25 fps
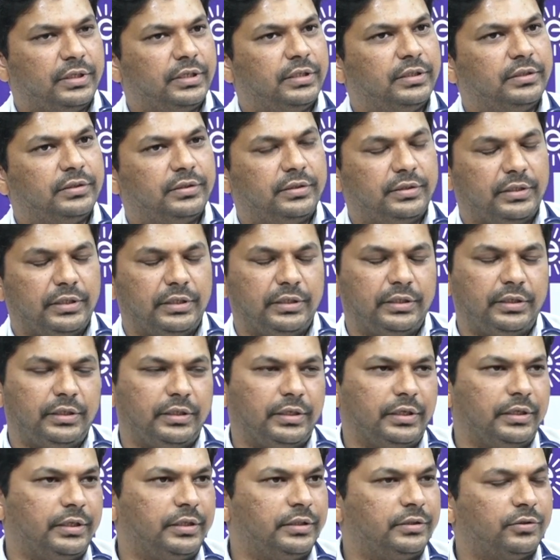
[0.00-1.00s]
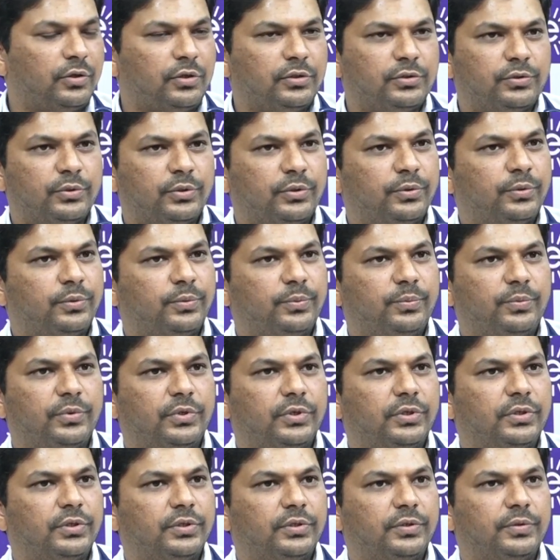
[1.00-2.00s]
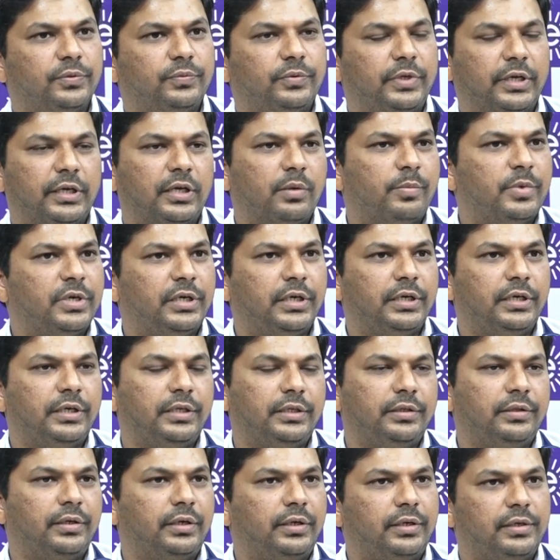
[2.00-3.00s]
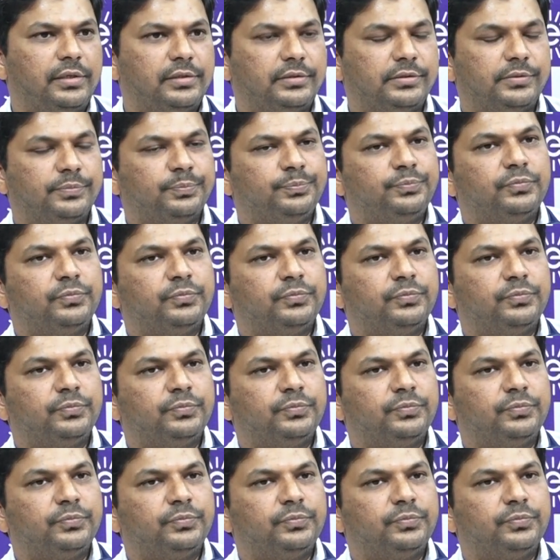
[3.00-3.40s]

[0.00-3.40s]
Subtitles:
It is also recommended in adults.